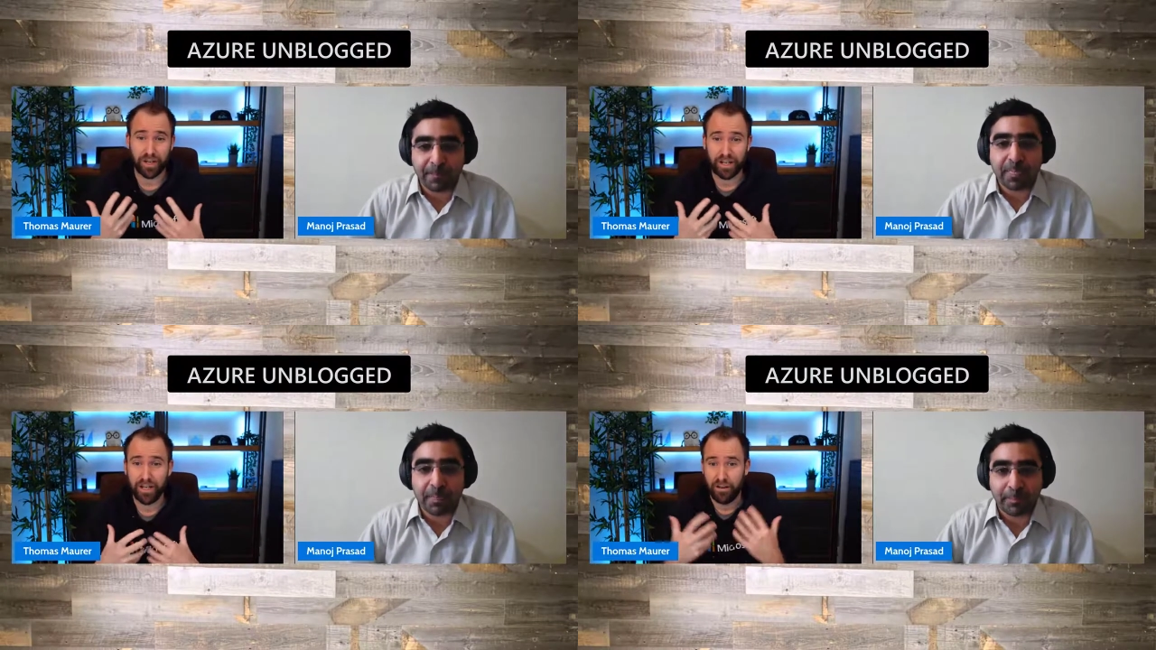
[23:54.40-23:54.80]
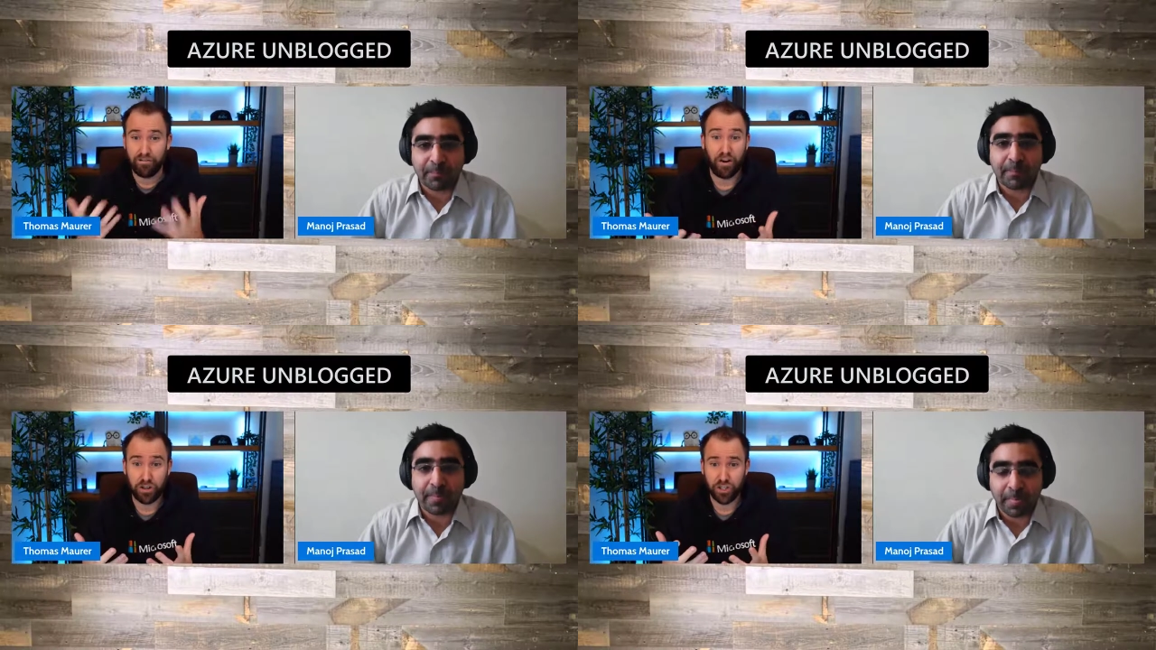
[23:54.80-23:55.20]
Speaker 1: like
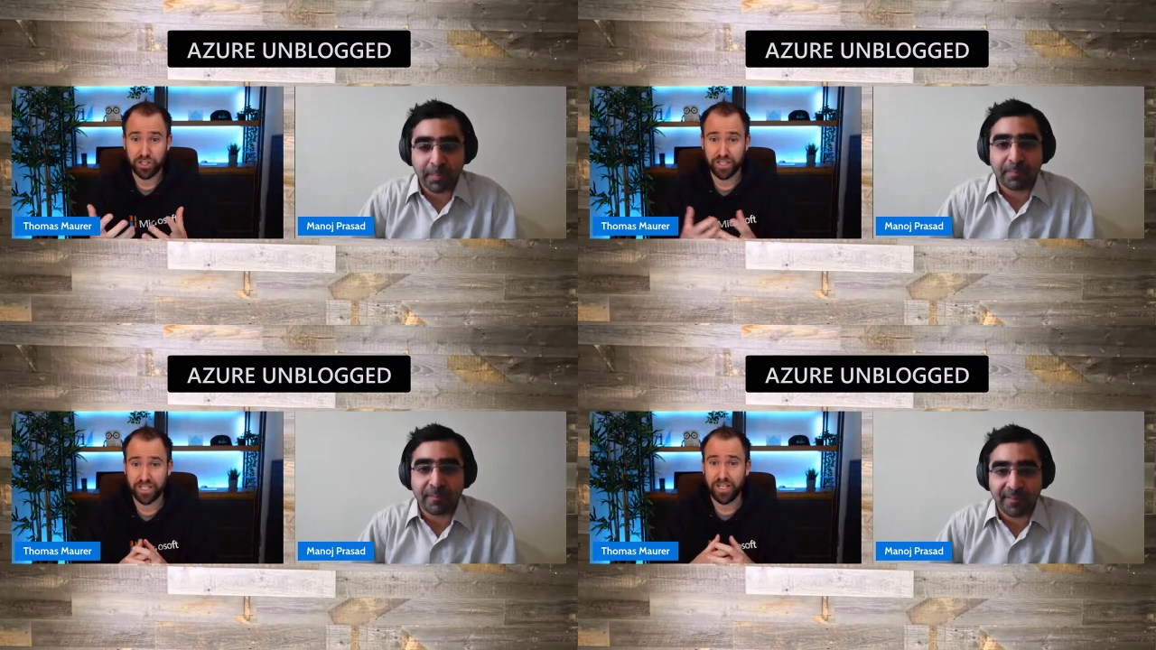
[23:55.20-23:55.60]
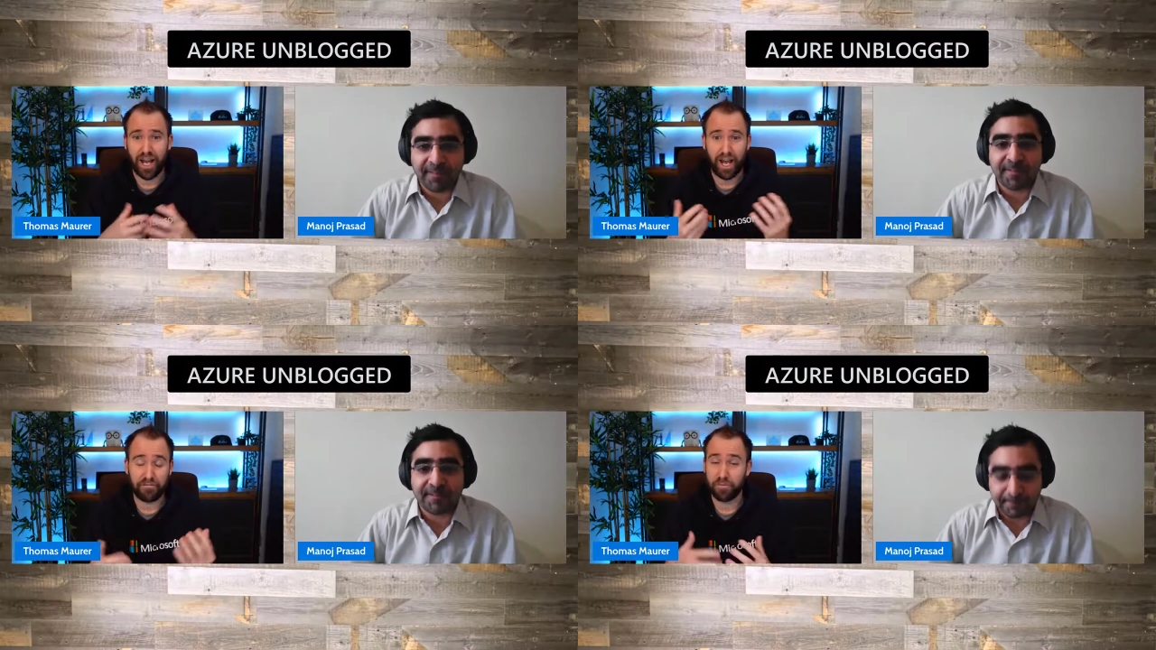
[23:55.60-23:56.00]
functions.
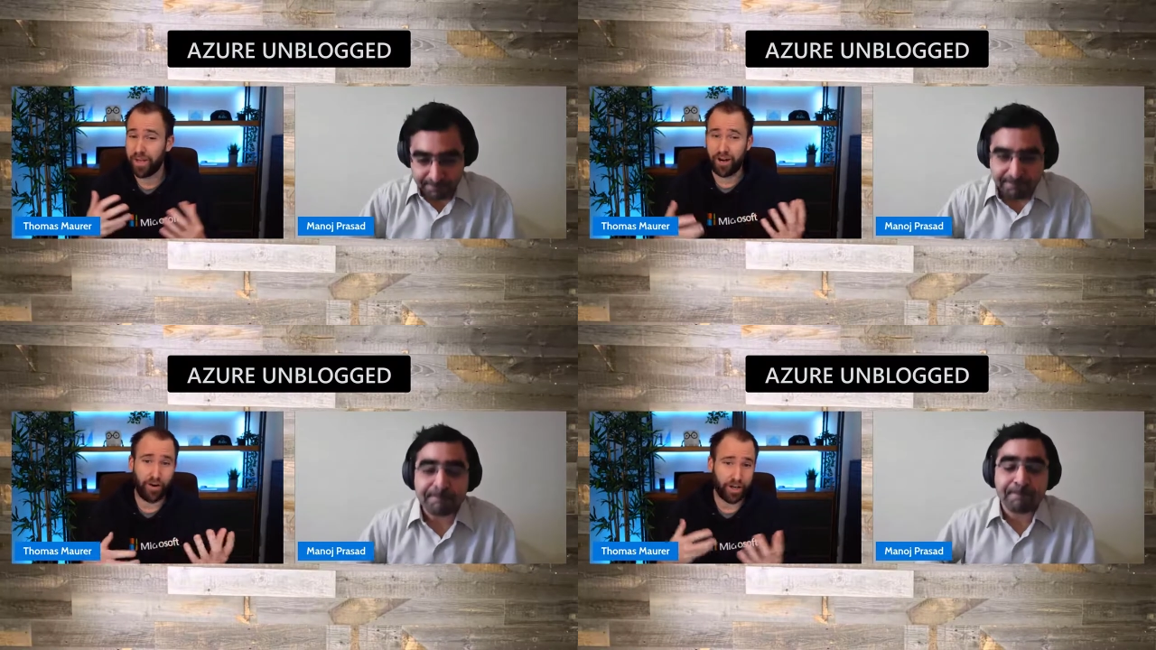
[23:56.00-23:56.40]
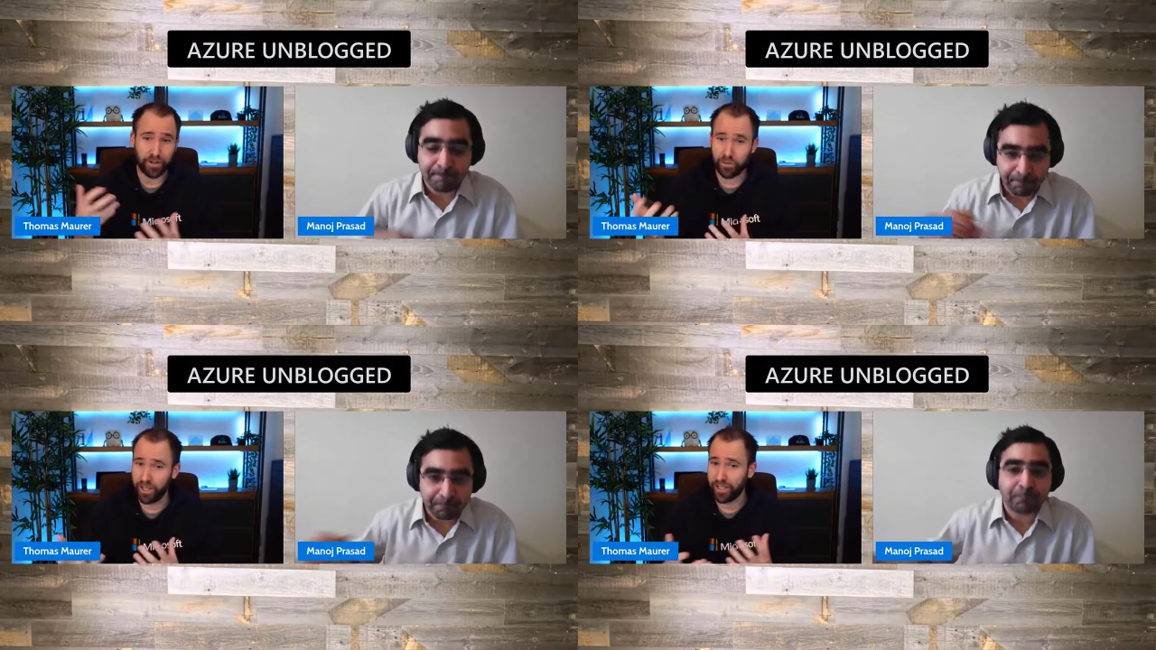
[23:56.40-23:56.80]
And from there, I can
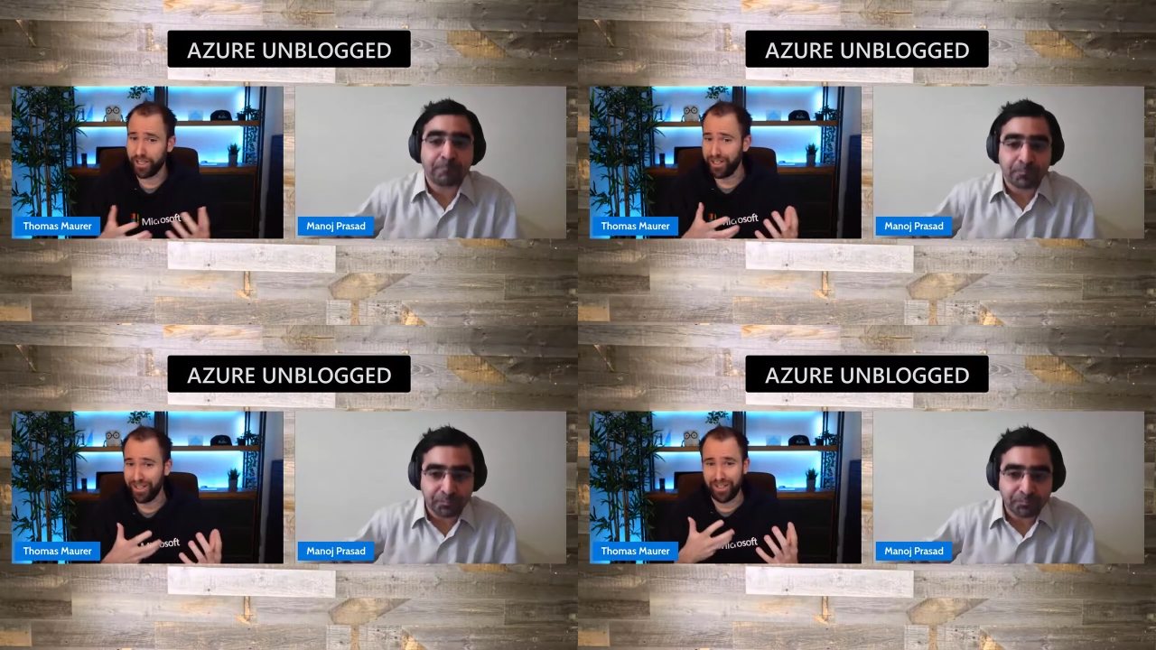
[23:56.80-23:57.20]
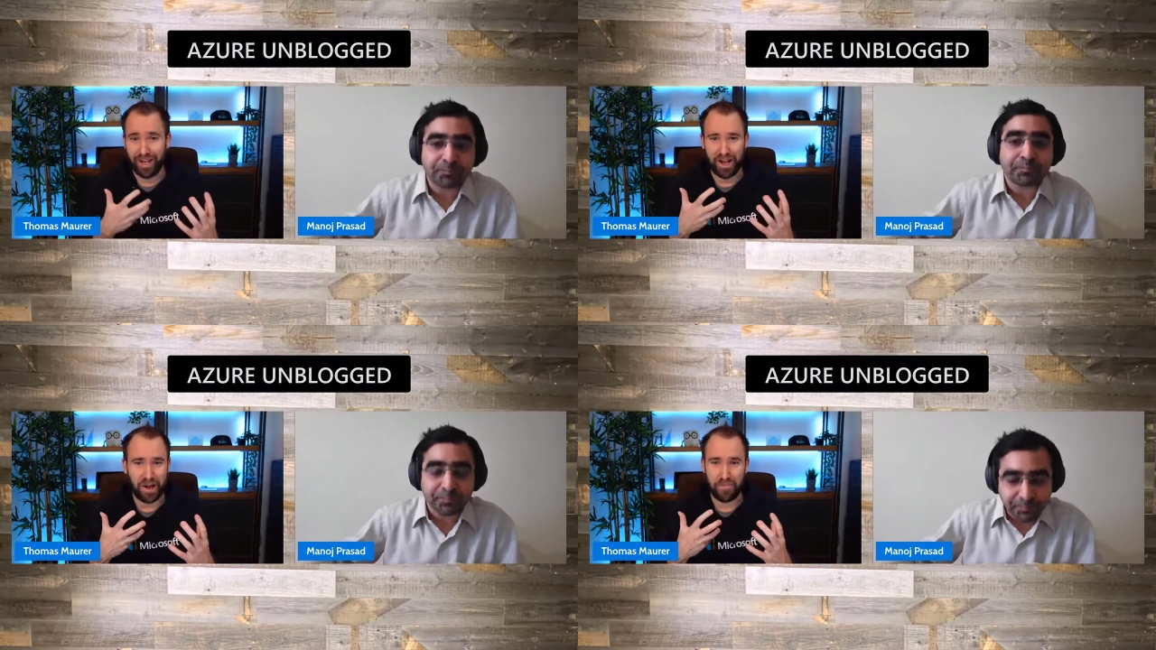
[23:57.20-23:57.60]
really
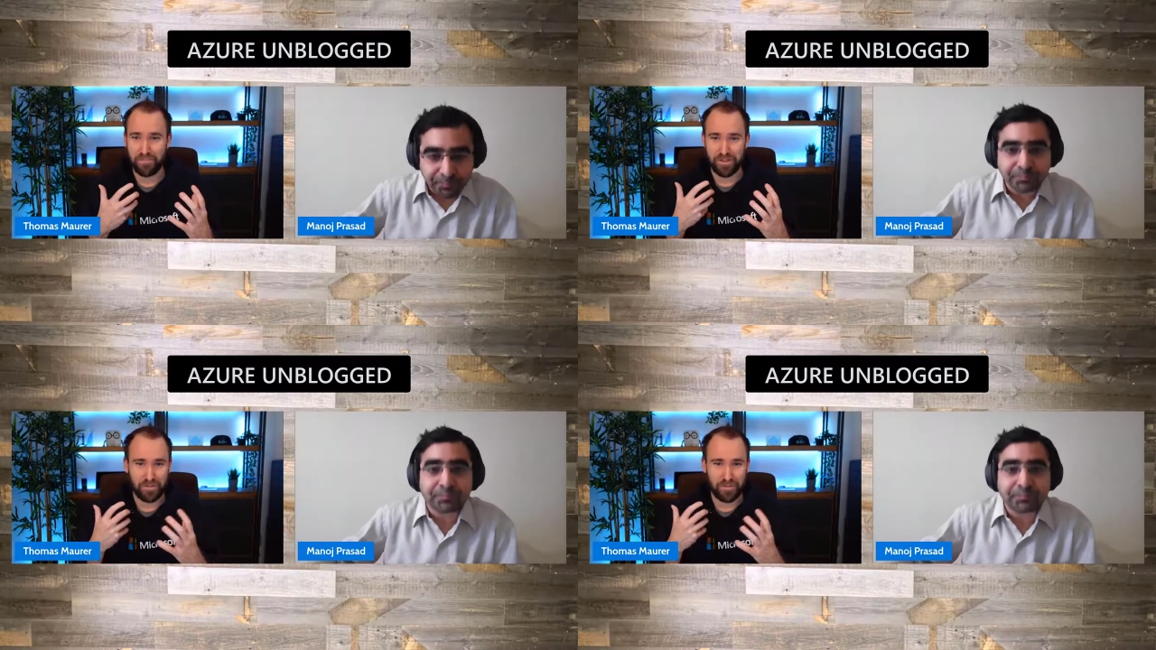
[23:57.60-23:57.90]
um,